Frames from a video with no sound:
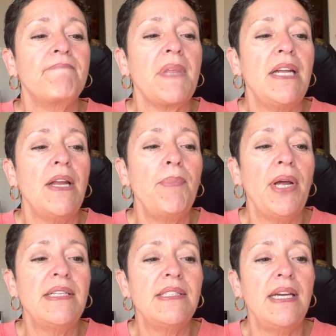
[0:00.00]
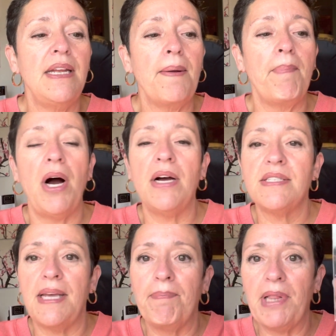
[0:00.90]
Number 18,
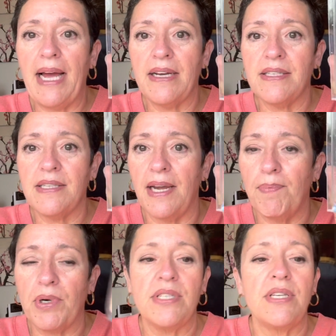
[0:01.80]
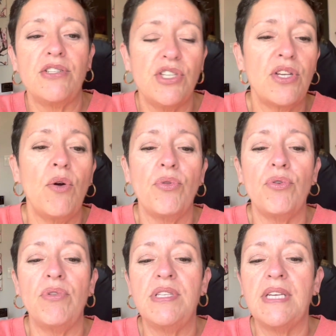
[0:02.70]
moss and black cypress. I'll just go
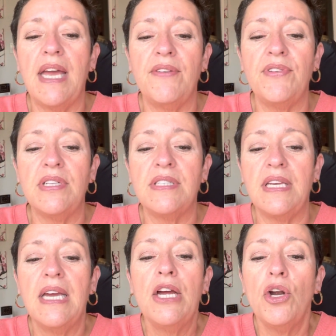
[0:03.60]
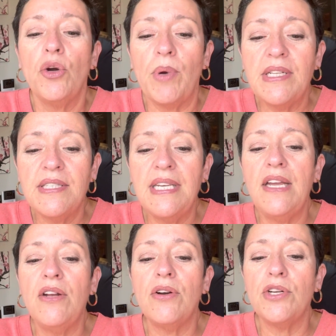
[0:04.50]
through these again if you didn't see. Red
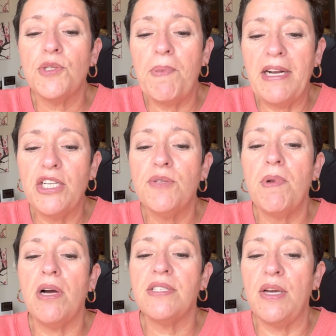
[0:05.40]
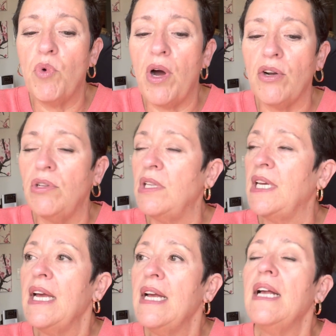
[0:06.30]
cedar, Spanish moss, and water lily.